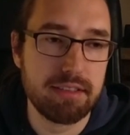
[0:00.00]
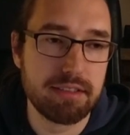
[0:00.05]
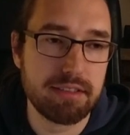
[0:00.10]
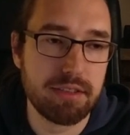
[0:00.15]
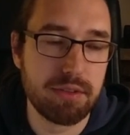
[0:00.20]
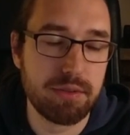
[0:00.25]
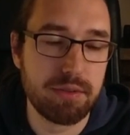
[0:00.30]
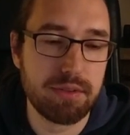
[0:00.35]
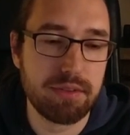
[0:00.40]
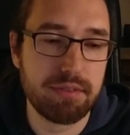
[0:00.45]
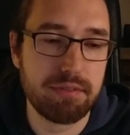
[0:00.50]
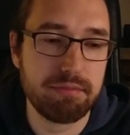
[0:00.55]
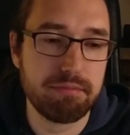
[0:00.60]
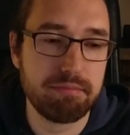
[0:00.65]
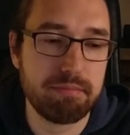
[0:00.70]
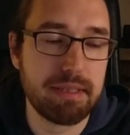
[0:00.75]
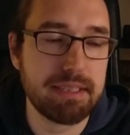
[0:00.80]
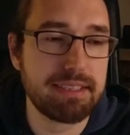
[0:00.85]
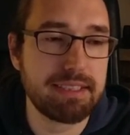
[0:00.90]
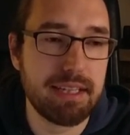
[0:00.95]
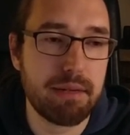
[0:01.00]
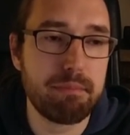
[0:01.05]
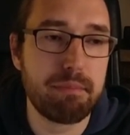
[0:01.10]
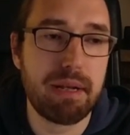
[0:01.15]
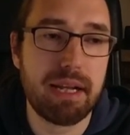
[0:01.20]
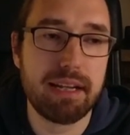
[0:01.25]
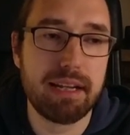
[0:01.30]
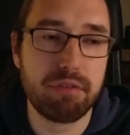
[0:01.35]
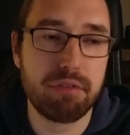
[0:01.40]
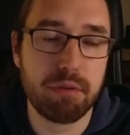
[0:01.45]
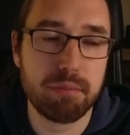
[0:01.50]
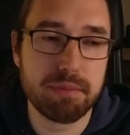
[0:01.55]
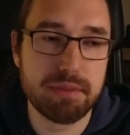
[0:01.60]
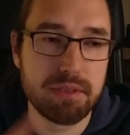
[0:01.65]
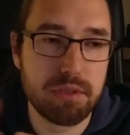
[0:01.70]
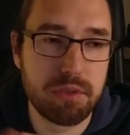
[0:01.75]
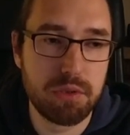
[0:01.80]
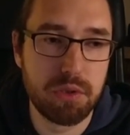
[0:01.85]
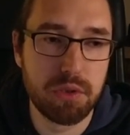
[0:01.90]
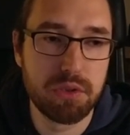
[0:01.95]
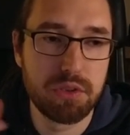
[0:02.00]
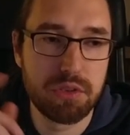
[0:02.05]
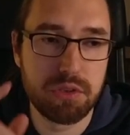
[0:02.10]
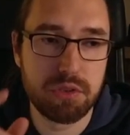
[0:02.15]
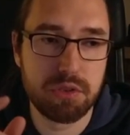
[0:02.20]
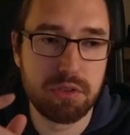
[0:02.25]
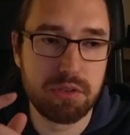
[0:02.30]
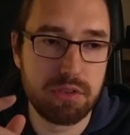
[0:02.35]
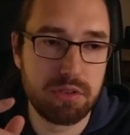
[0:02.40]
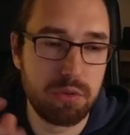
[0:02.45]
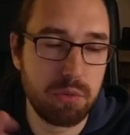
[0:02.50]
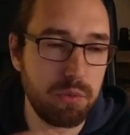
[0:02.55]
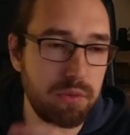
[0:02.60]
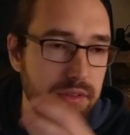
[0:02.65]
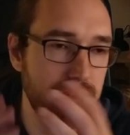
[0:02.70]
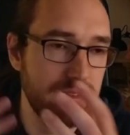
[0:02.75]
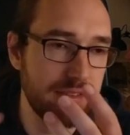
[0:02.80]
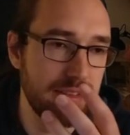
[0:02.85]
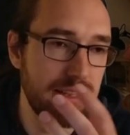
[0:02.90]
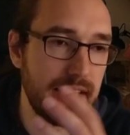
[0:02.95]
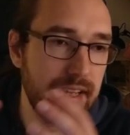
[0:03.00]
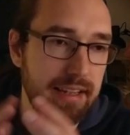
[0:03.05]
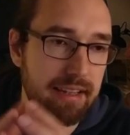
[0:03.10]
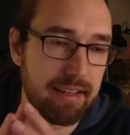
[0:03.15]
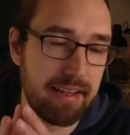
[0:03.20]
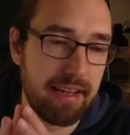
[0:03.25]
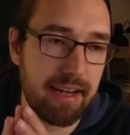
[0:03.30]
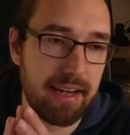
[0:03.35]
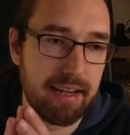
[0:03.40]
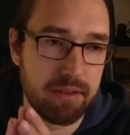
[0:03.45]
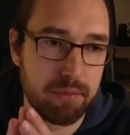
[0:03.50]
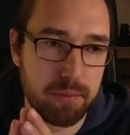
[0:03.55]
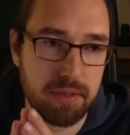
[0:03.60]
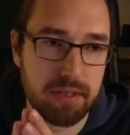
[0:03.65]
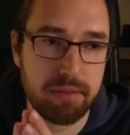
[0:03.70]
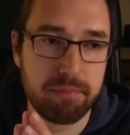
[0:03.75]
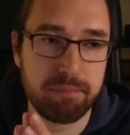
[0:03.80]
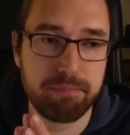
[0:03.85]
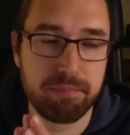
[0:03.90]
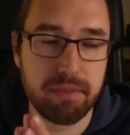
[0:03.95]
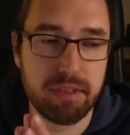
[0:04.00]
So, but some platforms could do this like in hardware.